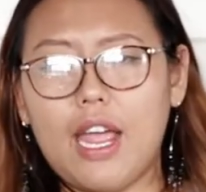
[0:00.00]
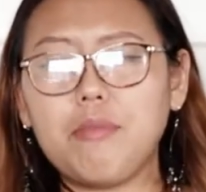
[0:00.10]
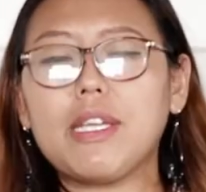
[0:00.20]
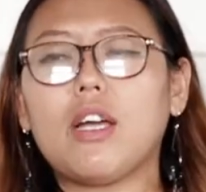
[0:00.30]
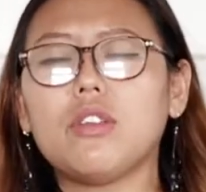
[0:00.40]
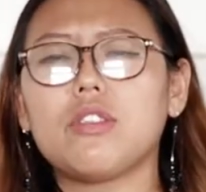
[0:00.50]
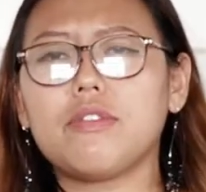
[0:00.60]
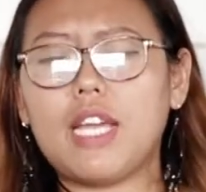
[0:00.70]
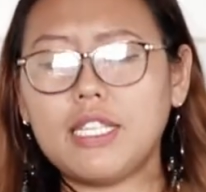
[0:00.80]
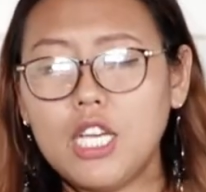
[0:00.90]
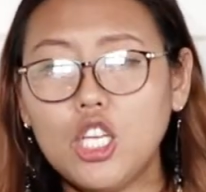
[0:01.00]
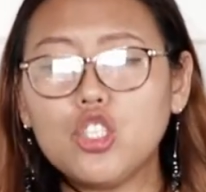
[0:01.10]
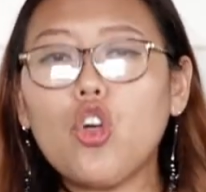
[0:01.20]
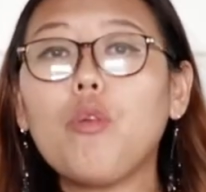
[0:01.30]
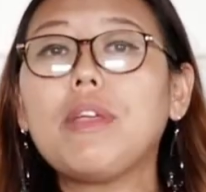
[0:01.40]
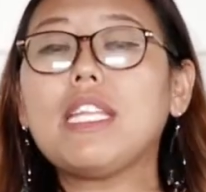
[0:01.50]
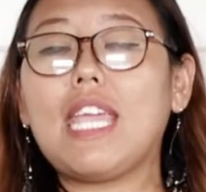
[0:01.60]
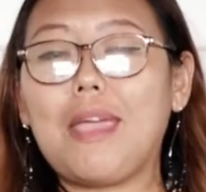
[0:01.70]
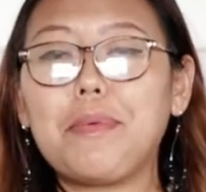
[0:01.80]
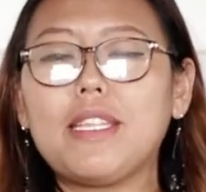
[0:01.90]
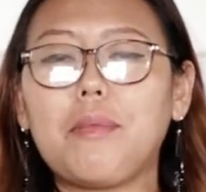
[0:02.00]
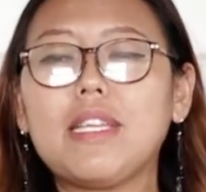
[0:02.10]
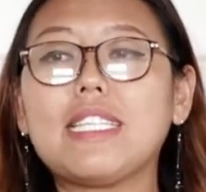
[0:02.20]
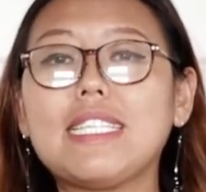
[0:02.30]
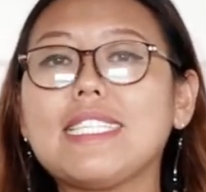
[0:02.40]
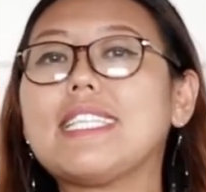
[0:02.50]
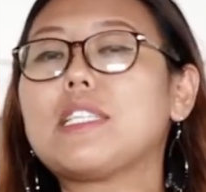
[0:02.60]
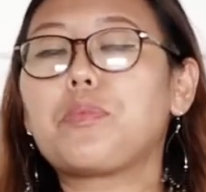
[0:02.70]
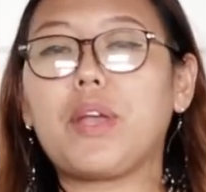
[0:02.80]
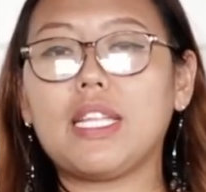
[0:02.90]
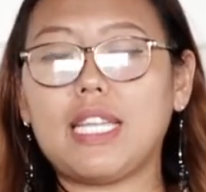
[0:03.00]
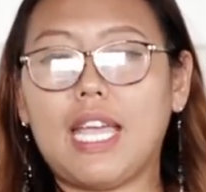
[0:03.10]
and because of that, so many epidemic diseases spread,